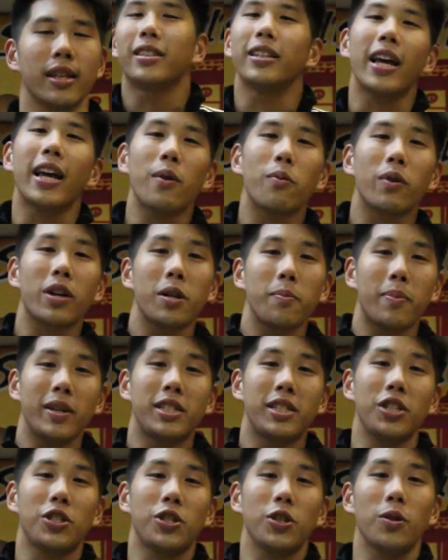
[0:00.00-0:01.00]
Today we're going to be
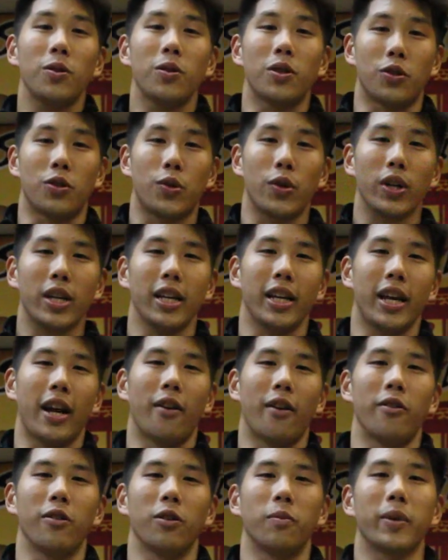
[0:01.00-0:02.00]
teaching you the tricking
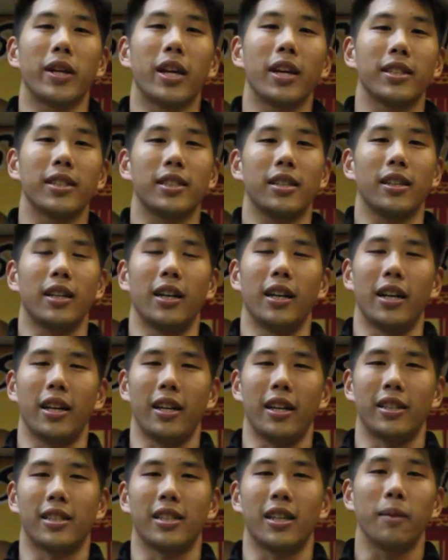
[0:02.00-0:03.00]
aerial because
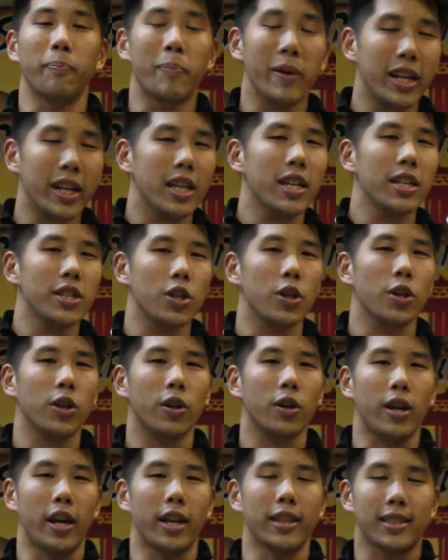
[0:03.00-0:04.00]
uh, it's a bit easier
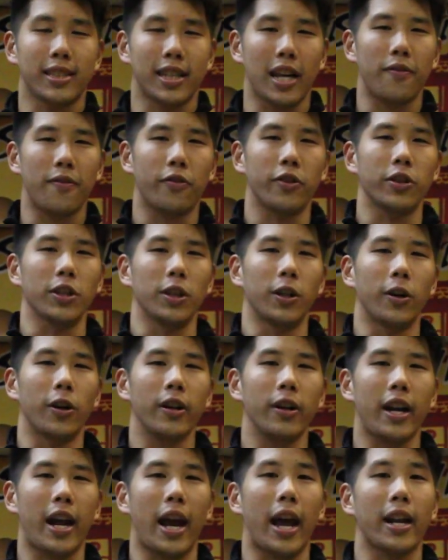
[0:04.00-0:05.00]
and safer to
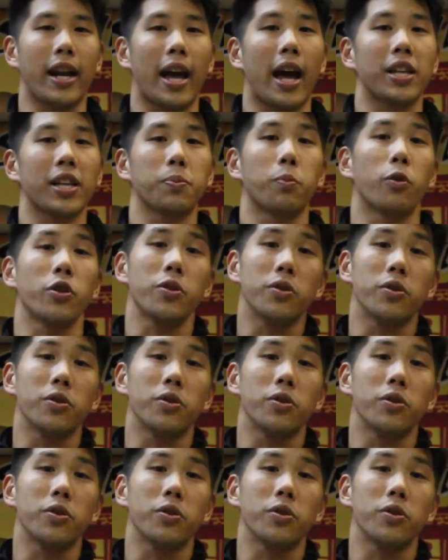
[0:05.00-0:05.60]
learn and it has more